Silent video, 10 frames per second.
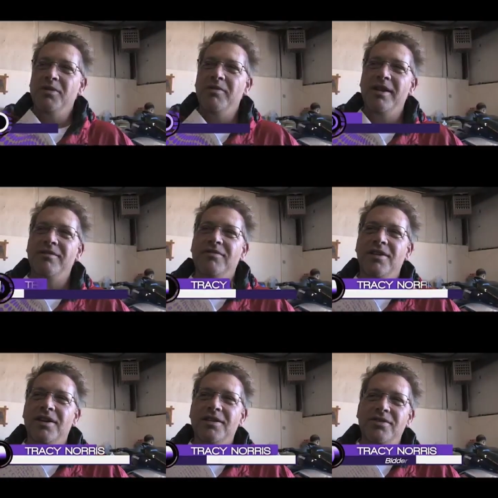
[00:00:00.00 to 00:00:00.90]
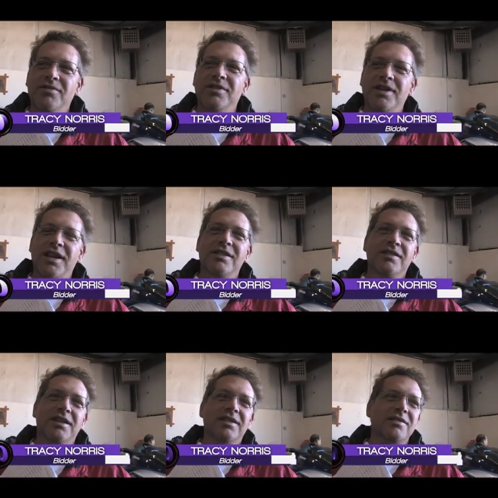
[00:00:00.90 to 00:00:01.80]
We have uh, two teenage
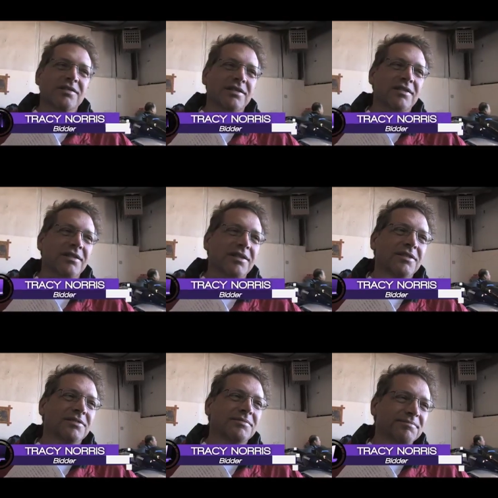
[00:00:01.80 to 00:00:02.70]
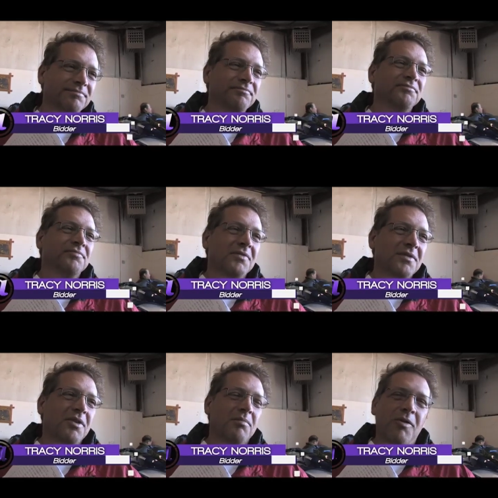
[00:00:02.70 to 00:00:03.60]
kids, and uh,
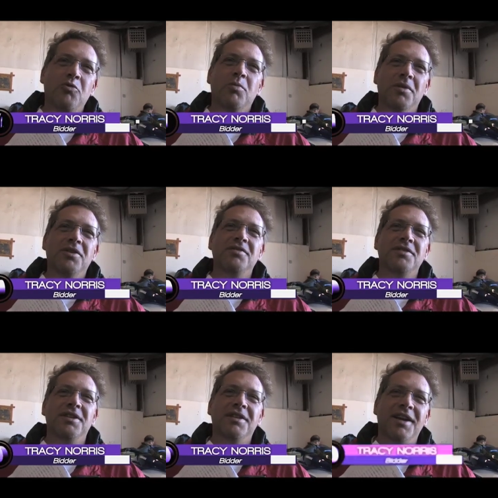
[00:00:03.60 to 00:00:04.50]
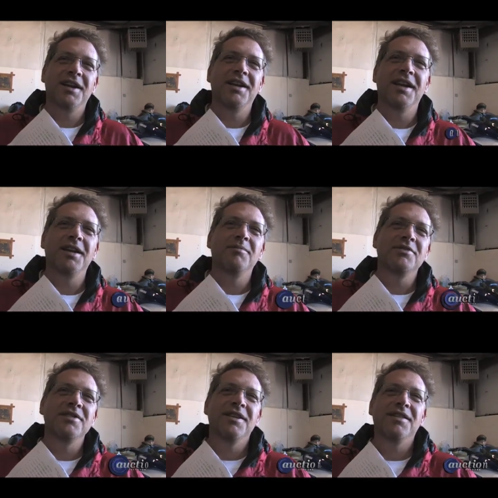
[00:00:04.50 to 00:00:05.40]
they'll probably be using it
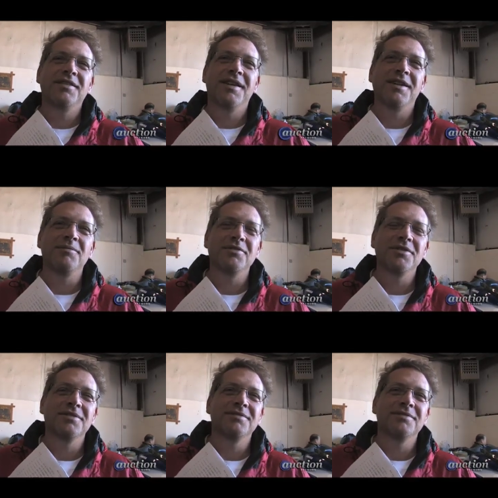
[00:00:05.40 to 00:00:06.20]
99% of the time. So.